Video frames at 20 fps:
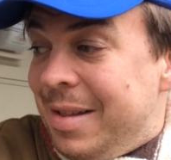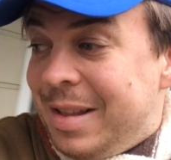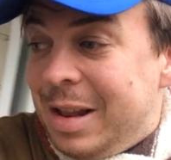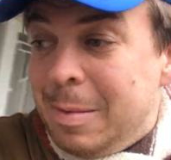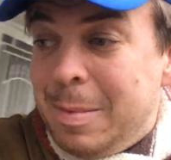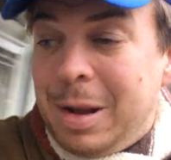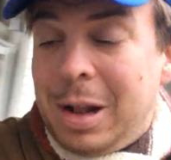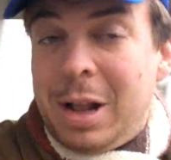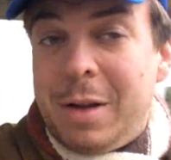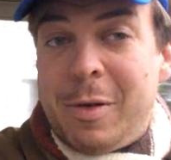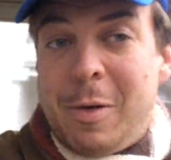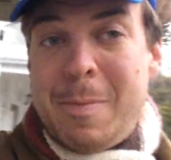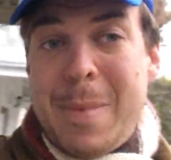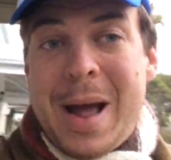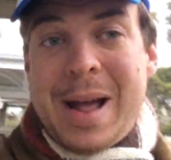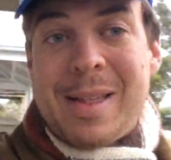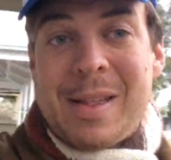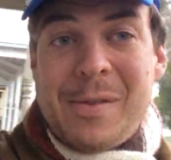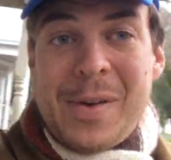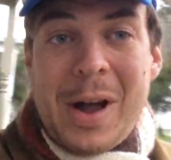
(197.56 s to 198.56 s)
is in the middle of a
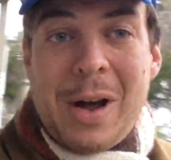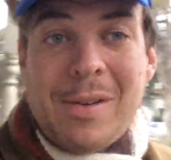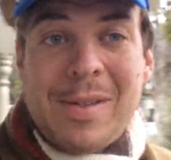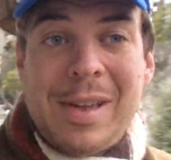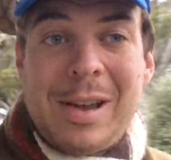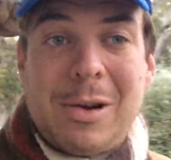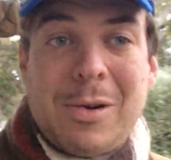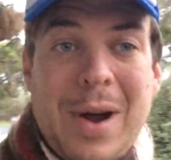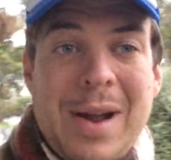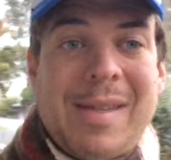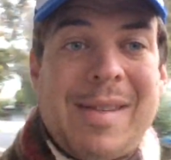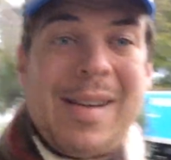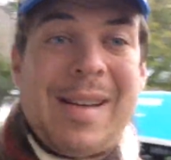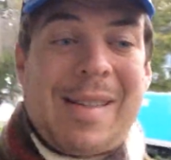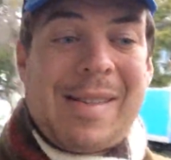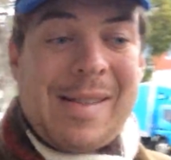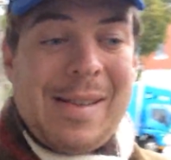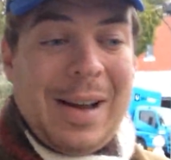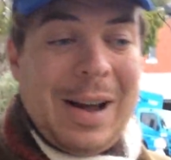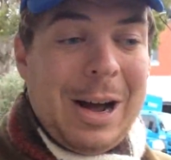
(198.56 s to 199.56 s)
massive housing
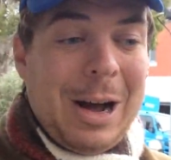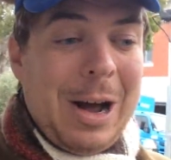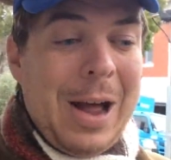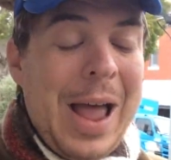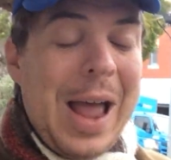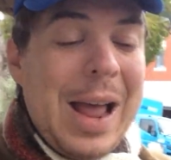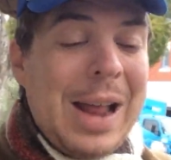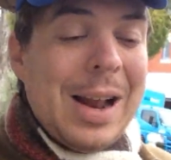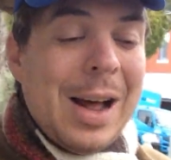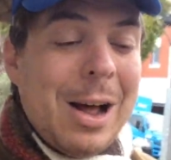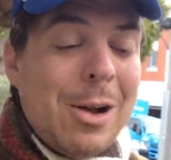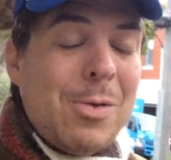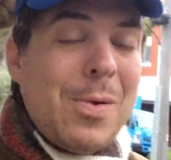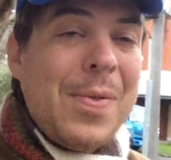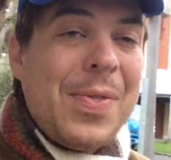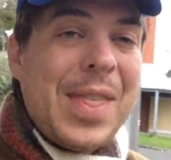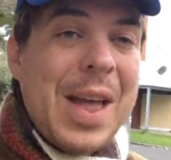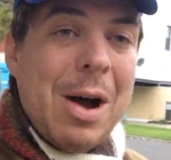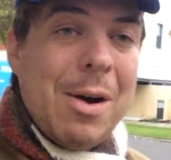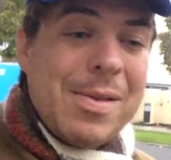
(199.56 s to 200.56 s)
crisis.
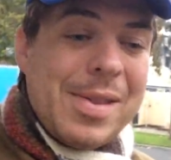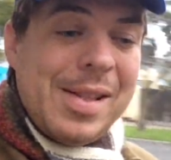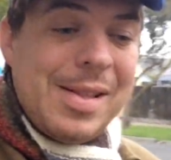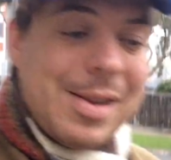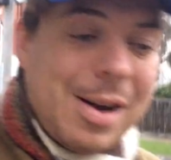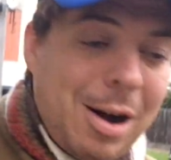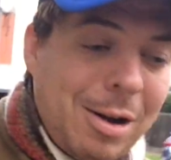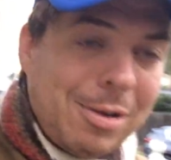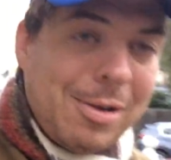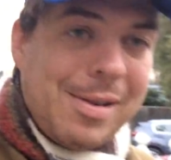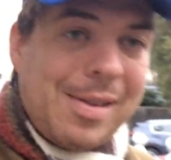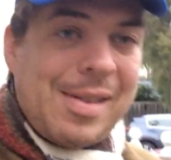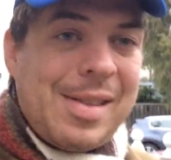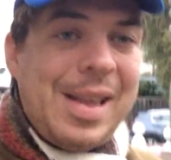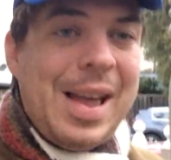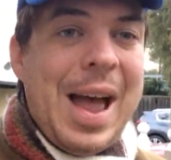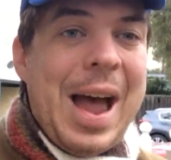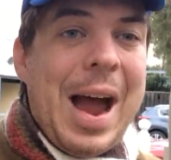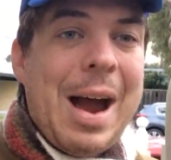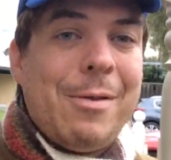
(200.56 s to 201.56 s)
$800,000 is
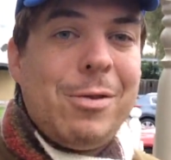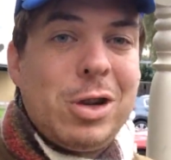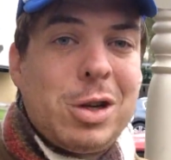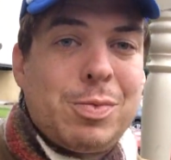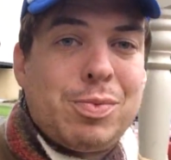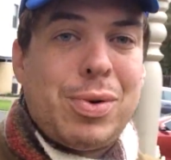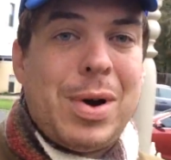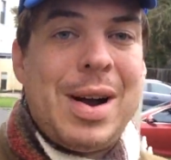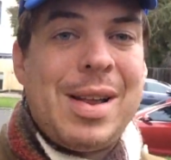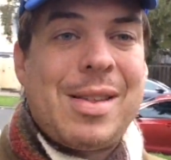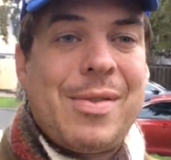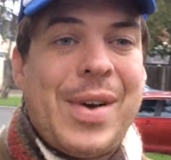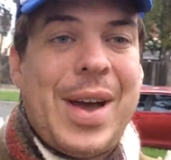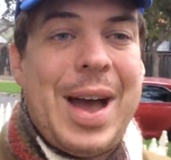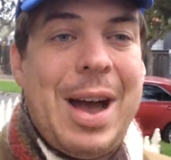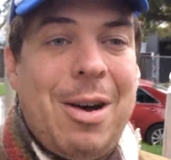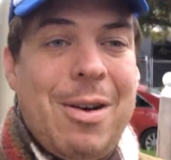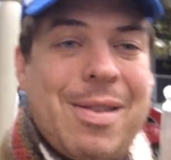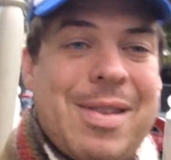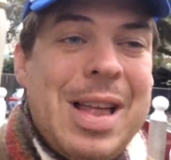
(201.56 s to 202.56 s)
the average price of a
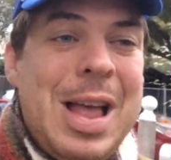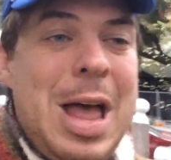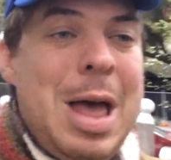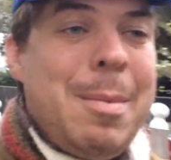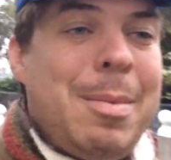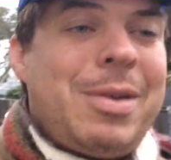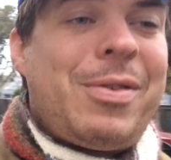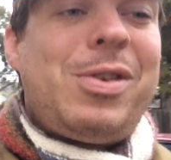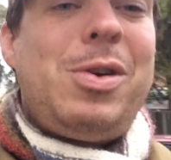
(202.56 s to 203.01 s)
house. But